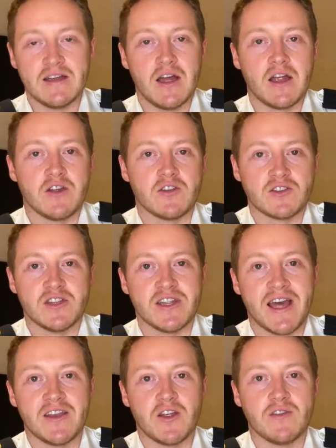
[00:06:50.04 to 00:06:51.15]
I conducted the
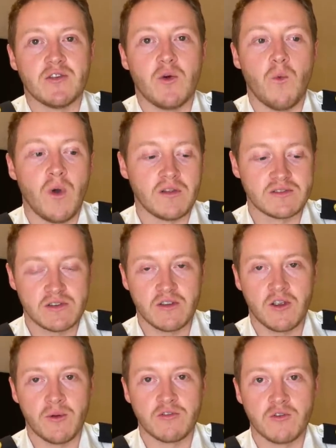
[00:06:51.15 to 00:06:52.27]
handover whilst
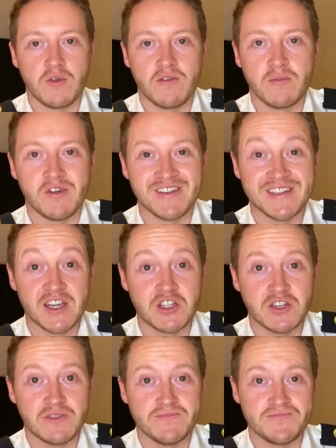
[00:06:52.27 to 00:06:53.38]
going through the
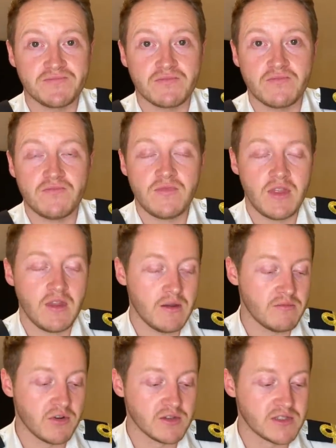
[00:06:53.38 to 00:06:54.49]
familiarisation
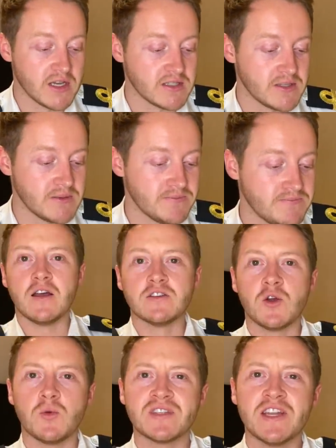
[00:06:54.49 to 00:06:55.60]
process. So
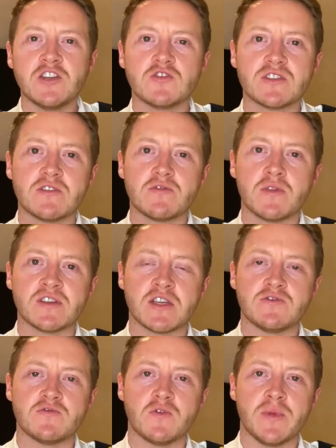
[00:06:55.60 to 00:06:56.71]
it was an interesting
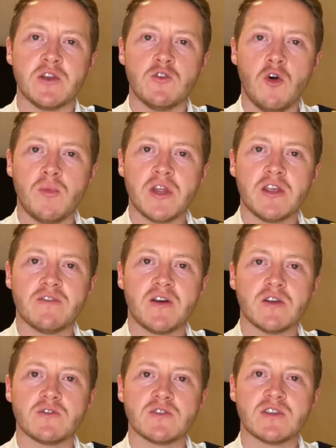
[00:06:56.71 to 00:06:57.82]
familiarisation for me. Normally you
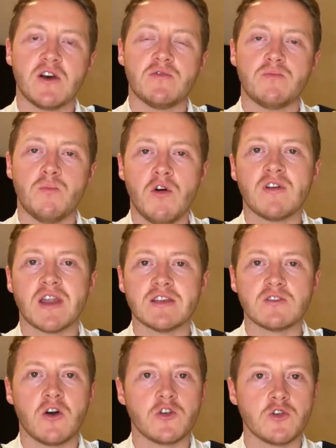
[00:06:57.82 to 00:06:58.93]
find yourself more or
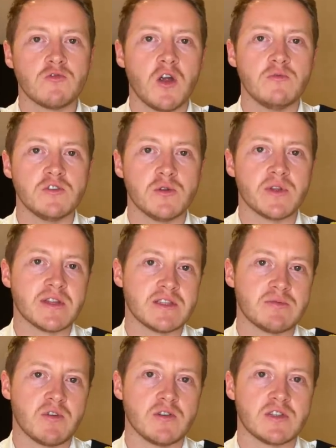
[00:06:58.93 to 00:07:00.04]
less on your own doing this
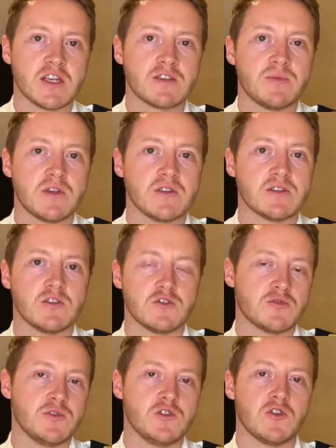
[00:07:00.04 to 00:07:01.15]
process, because you'll
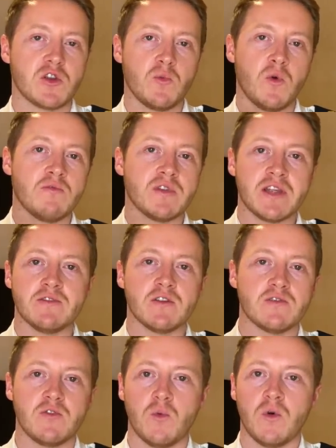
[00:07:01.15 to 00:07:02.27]
just be joining one believer
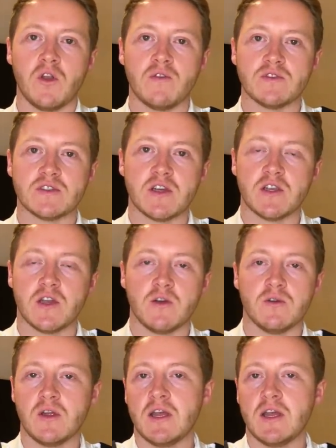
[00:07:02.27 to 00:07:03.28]
for one officer, you know,